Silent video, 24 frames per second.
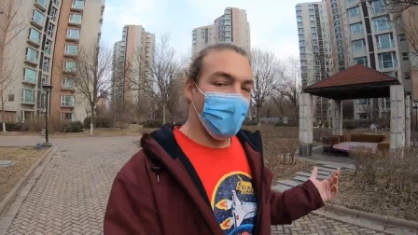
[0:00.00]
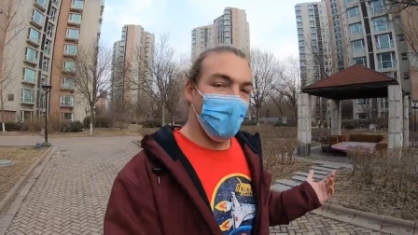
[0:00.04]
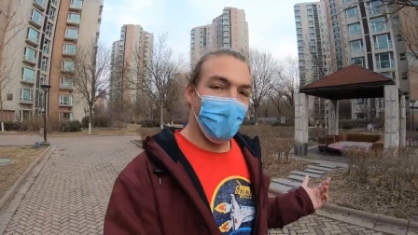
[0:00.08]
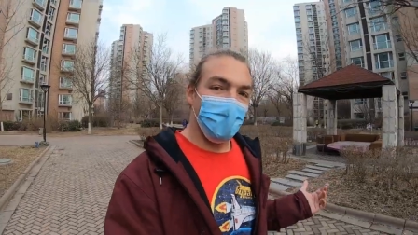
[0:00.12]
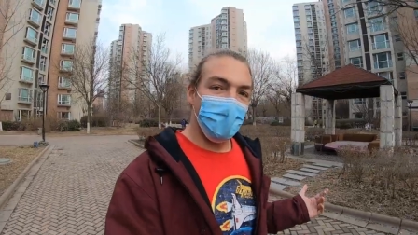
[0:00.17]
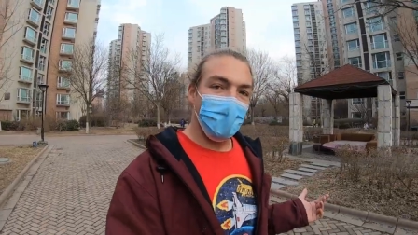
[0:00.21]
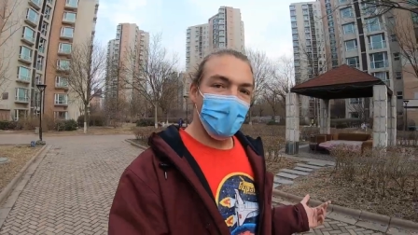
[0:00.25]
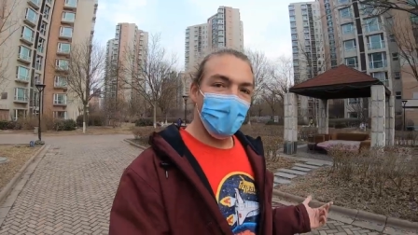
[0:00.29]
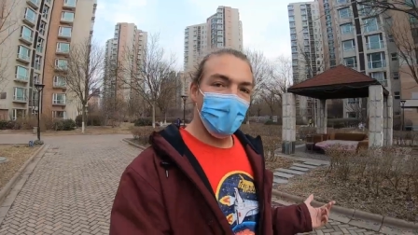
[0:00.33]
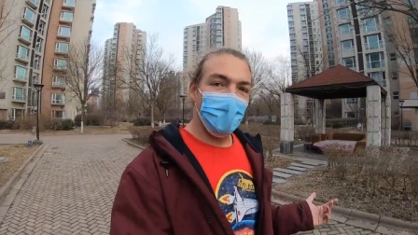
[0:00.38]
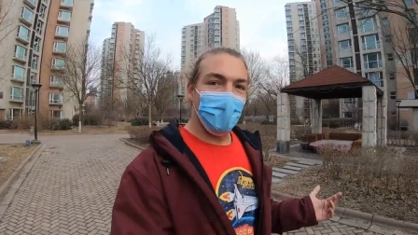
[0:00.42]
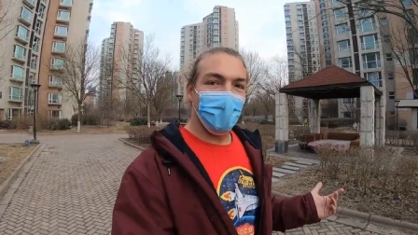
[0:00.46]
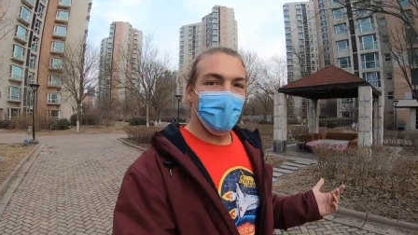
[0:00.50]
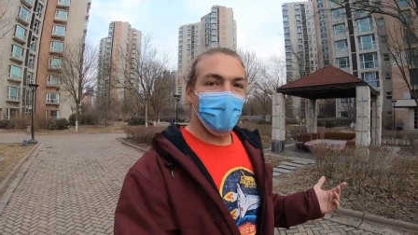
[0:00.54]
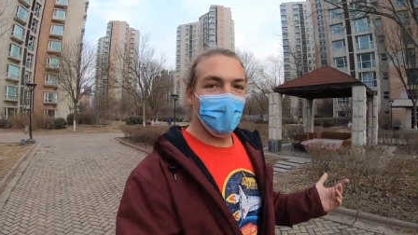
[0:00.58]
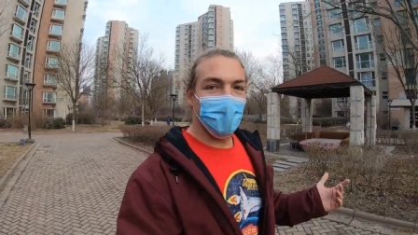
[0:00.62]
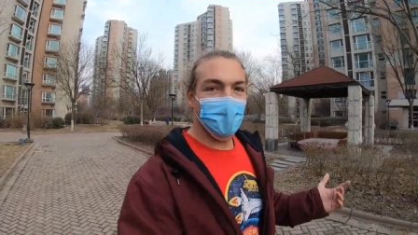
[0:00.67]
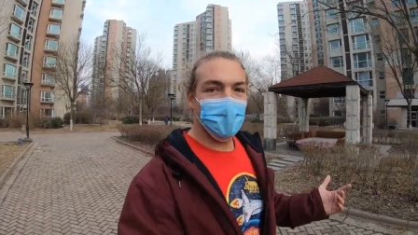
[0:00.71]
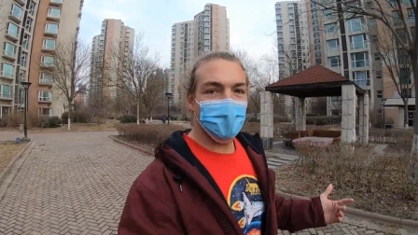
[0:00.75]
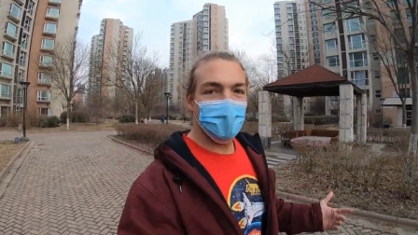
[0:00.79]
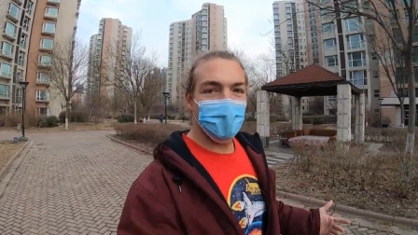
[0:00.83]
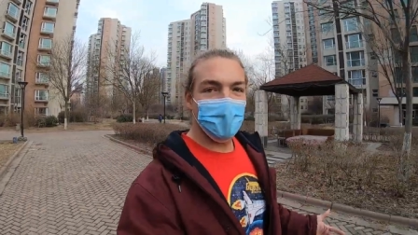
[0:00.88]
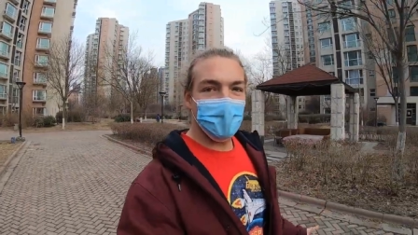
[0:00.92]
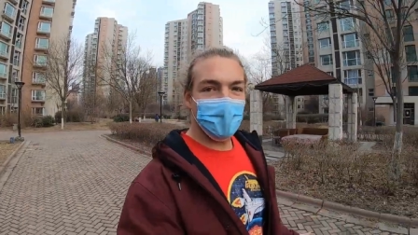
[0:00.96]
for me the
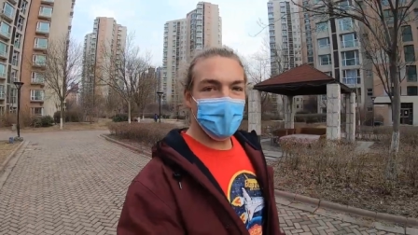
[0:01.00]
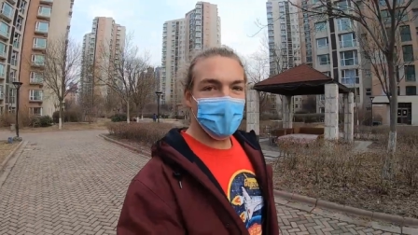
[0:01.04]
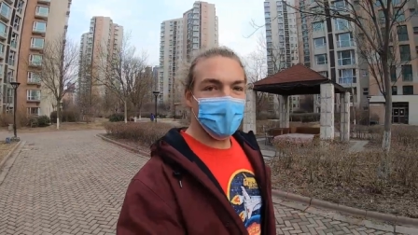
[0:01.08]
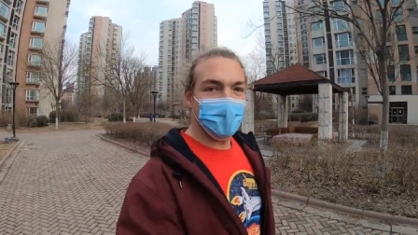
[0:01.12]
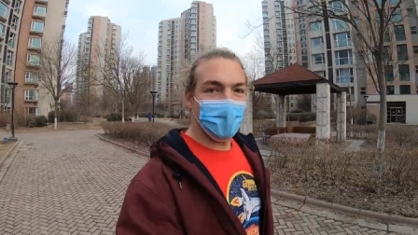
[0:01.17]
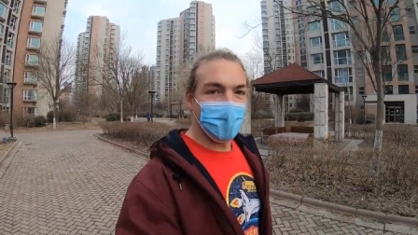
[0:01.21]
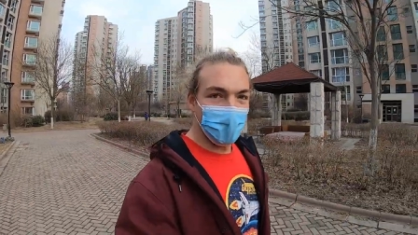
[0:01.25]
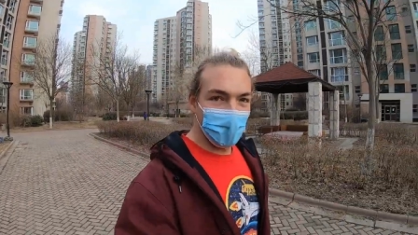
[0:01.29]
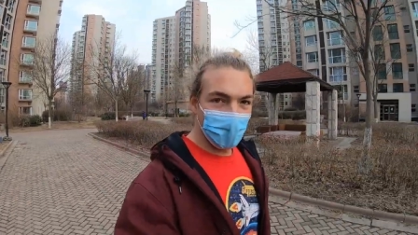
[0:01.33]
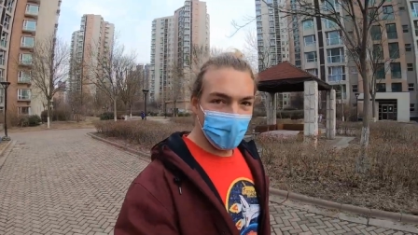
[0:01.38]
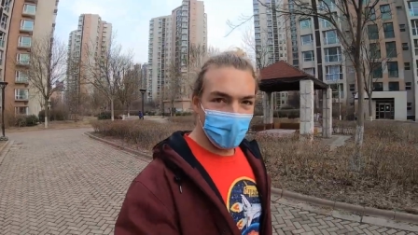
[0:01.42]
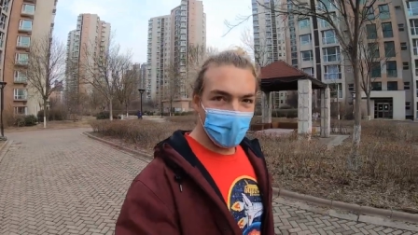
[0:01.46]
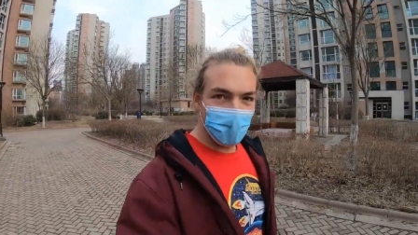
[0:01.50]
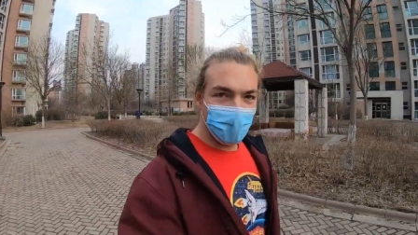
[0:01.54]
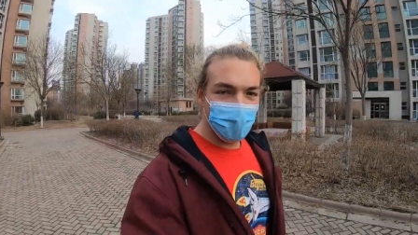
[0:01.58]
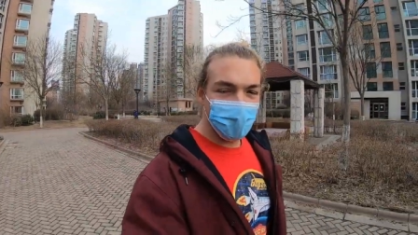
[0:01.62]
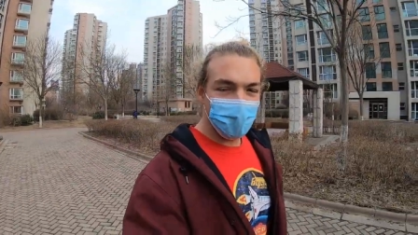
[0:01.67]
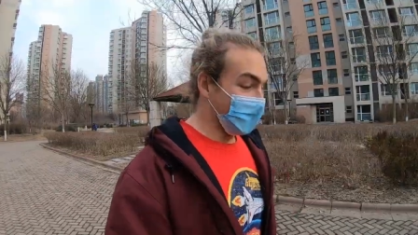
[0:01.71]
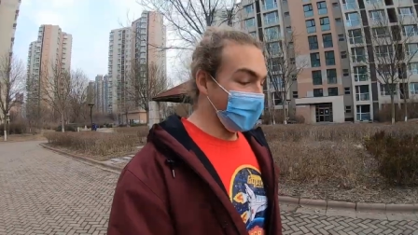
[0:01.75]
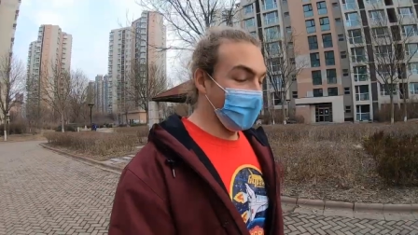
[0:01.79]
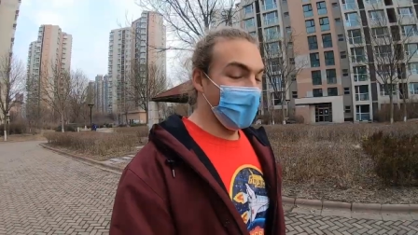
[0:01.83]
first week is over.